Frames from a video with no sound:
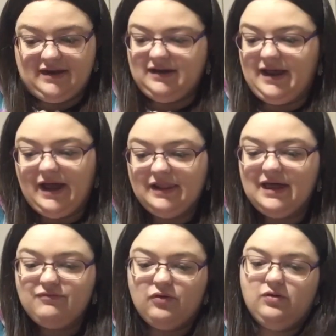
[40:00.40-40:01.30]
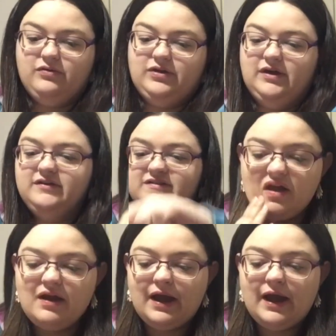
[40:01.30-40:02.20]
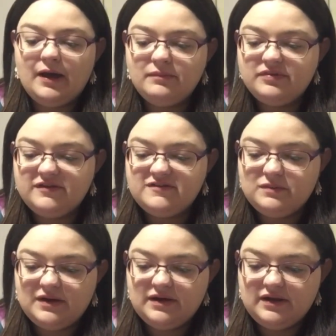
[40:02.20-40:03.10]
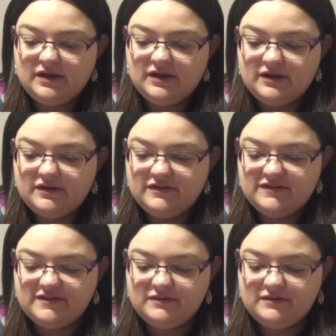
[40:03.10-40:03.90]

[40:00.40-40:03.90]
like, I love all of these. This one is